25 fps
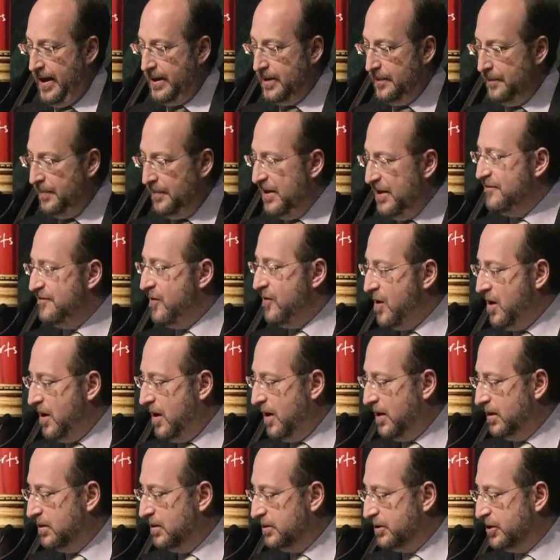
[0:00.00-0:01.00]
And above
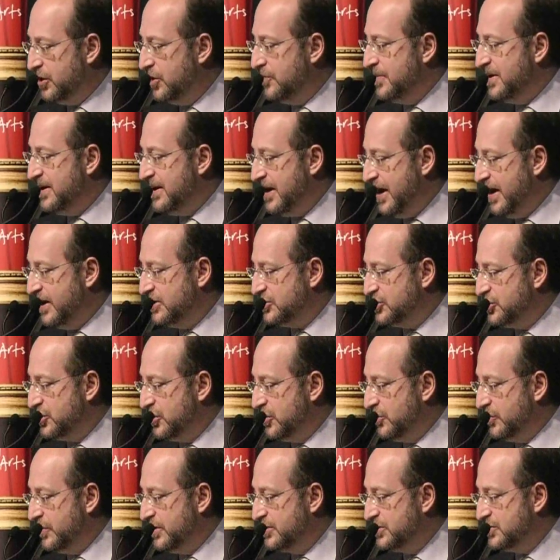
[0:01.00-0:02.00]
all, human
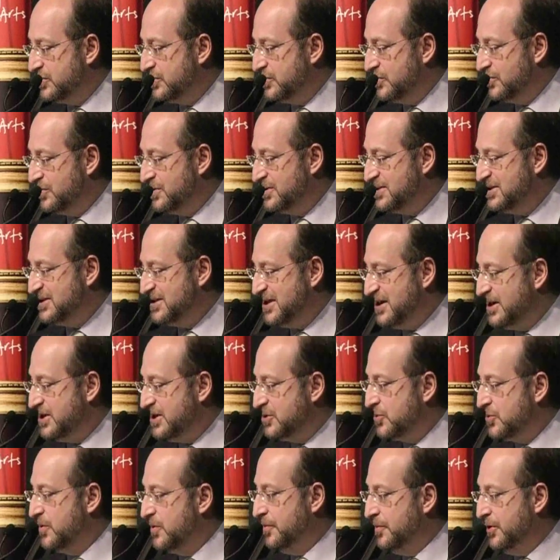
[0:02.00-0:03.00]
nature, which was
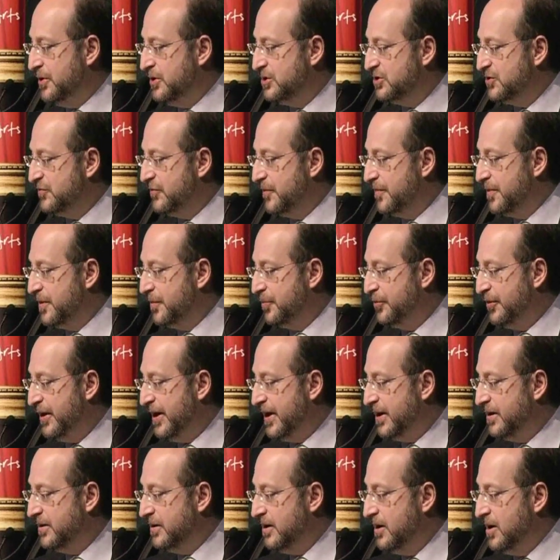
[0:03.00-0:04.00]
seen to emerge from the
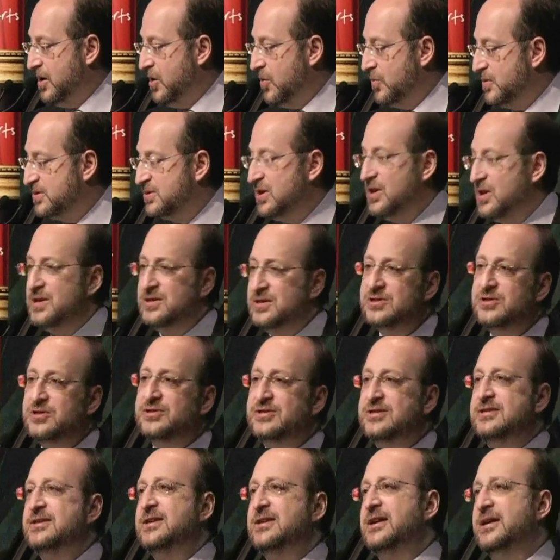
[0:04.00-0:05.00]
brain, was
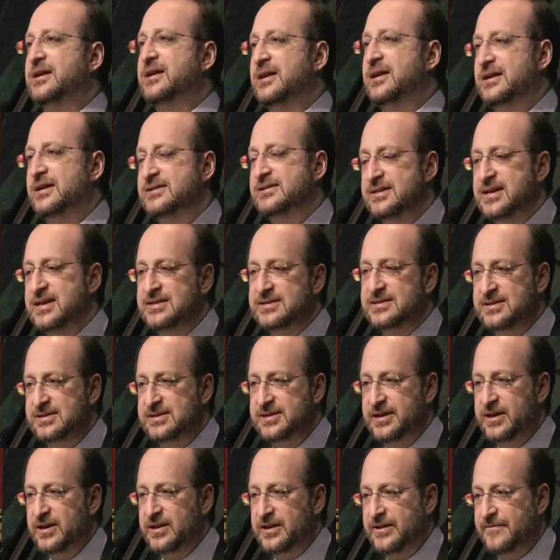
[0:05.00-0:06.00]
also seen as
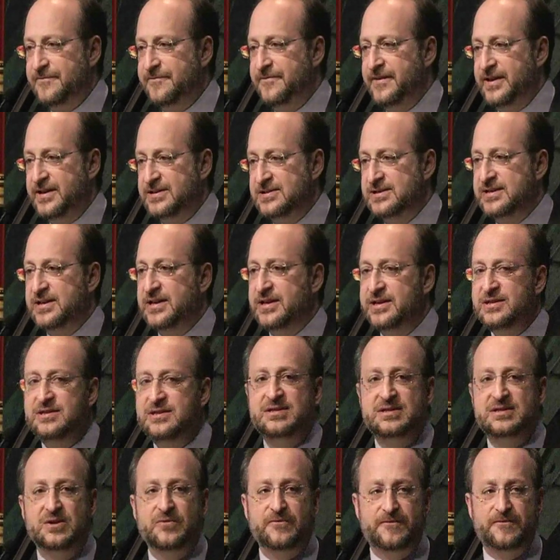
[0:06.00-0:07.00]
necessarily fixed
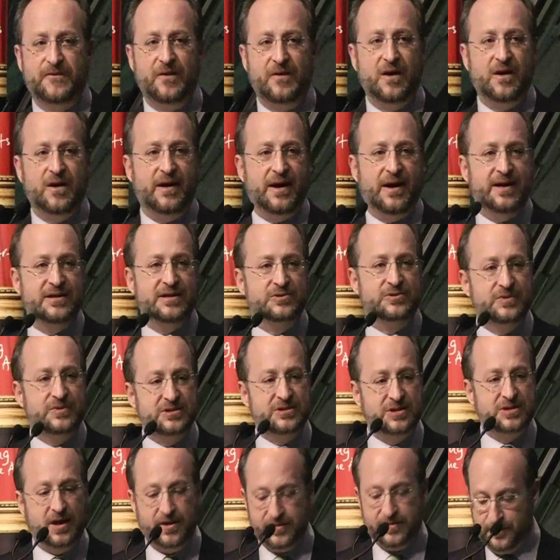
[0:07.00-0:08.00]
insofar as we
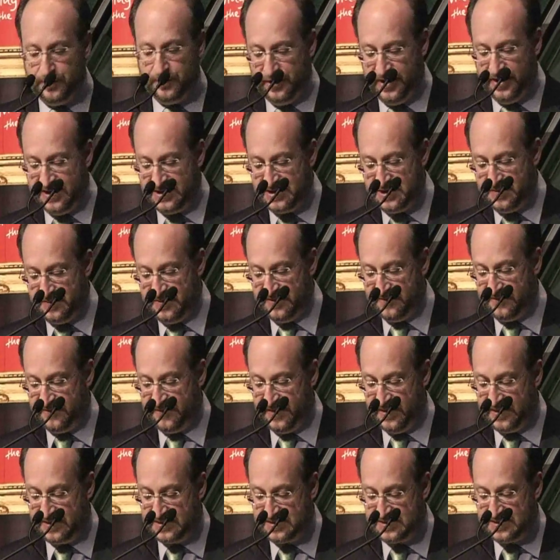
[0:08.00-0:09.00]
saw the brain to be
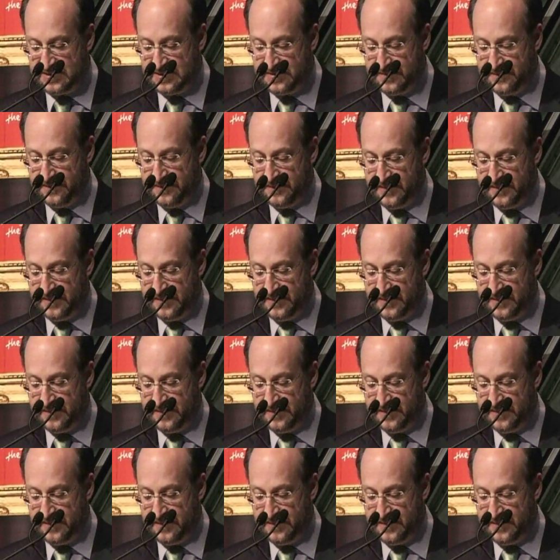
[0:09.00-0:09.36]
fixed.